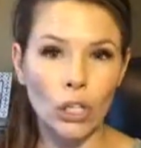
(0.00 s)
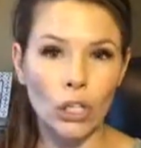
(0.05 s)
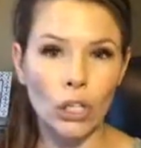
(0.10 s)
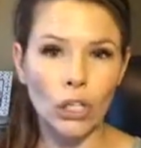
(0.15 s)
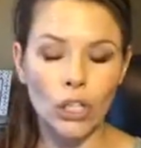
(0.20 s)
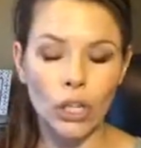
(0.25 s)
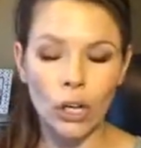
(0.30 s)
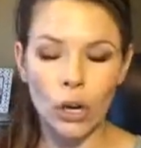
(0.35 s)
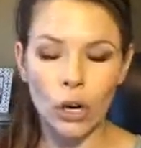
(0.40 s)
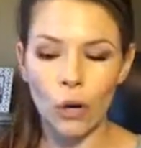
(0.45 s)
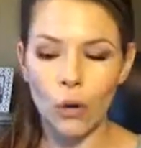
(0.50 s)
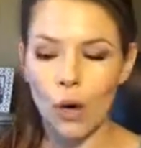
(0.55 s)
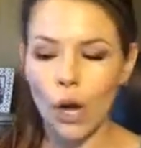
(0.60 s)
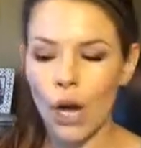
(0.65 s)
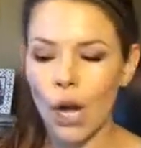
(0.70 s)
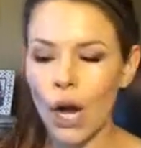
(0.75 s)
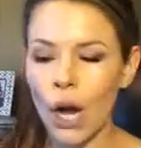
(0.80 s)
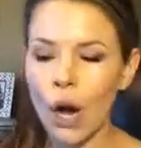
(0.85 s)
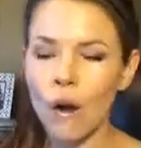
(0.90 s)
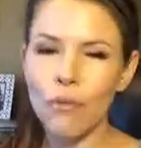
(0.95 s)
So
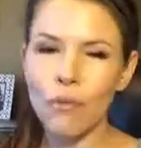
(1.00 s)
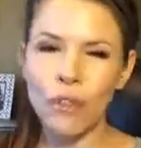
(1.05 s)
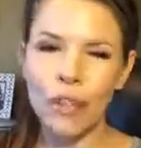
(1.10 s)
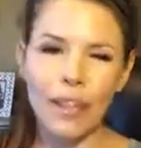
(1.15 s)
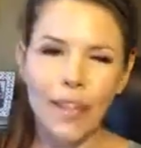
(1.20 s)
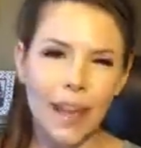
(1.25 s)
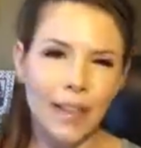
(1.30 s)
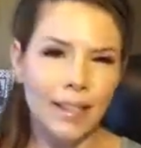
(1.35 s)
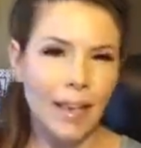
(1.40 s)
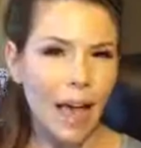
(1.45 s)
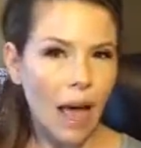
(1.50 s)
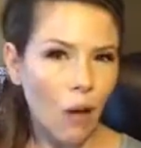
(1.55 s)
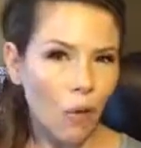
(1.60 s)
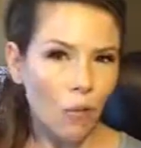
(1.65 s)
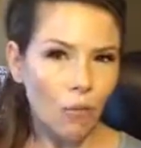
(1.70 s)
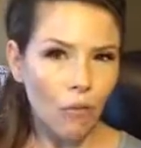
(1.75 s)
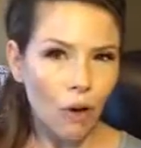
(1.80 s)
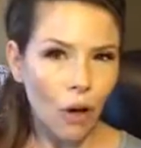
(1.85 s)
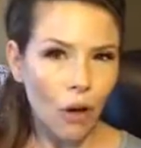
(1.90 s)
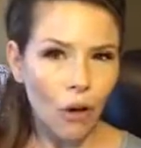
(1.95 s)
hopefully that's
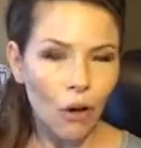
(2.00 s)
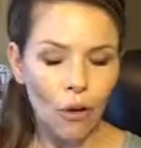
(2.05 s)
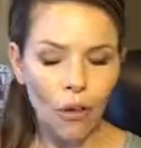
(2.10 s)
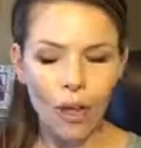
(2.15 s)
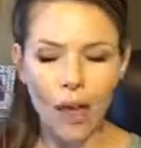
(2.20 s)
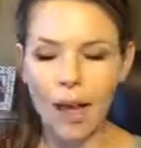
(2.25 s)
helpful.